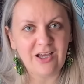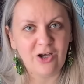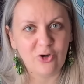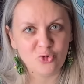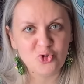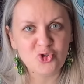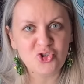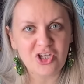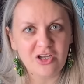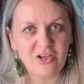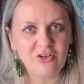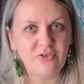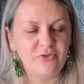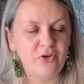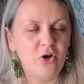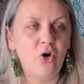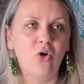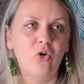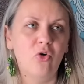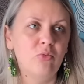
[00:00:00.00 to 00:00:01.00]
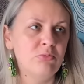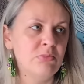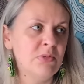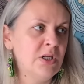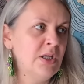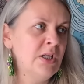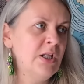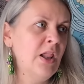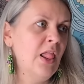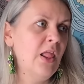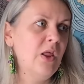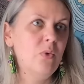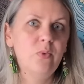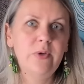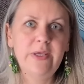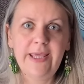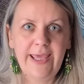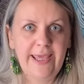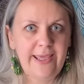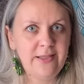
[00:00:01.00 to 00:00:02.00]
outside of home.
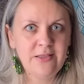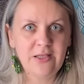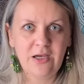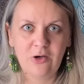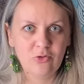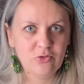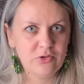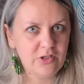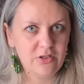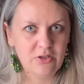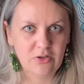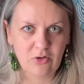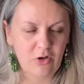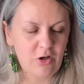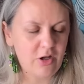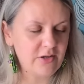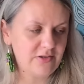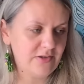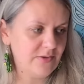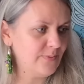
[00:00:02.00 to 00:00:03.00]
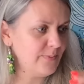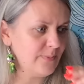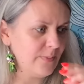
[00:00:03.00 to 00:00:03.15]
We ate out a lot,